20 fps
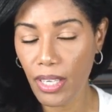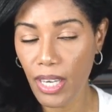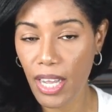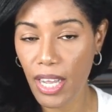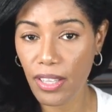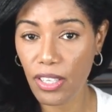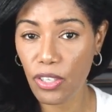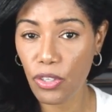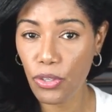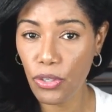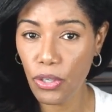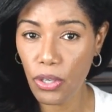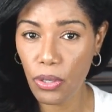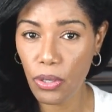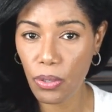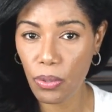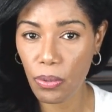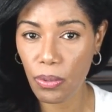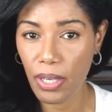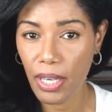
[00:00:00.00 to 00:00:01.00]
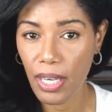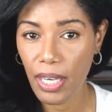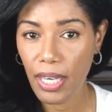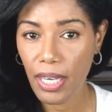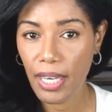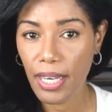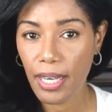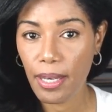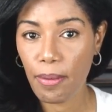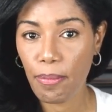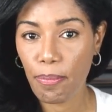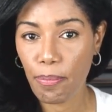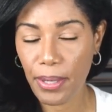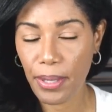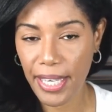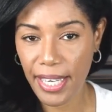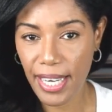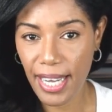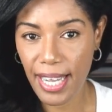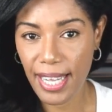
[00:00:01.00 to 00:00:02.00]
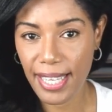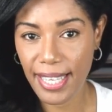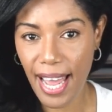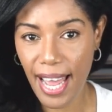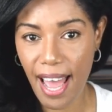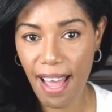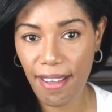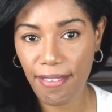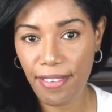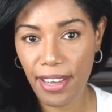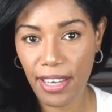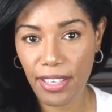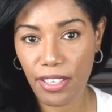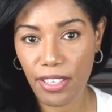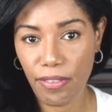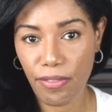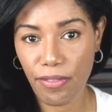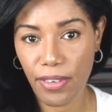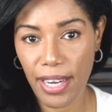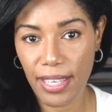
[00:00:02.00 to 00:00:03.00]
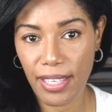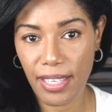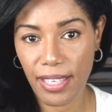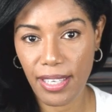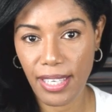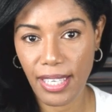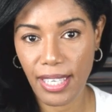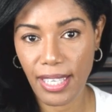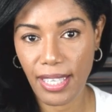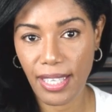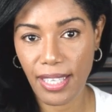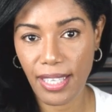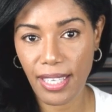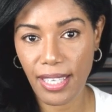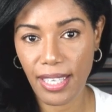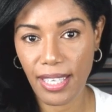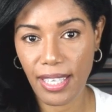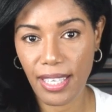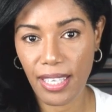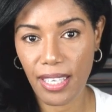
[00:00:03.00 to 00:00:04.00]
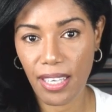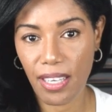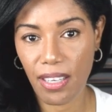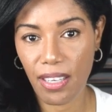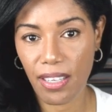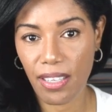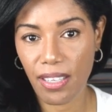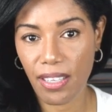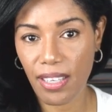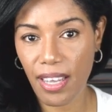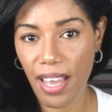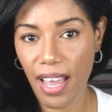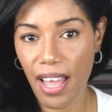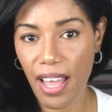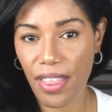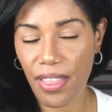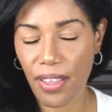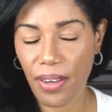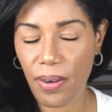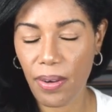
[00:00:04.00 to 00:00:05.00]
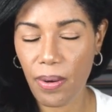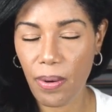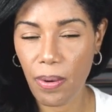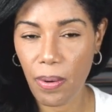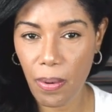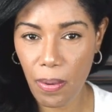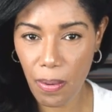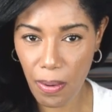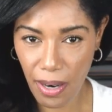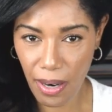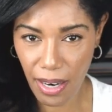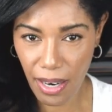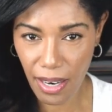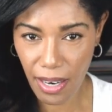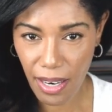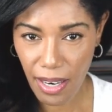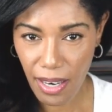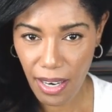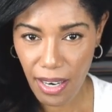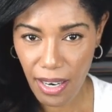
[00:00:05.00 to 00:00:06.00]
And then two, because affective resonance is at the core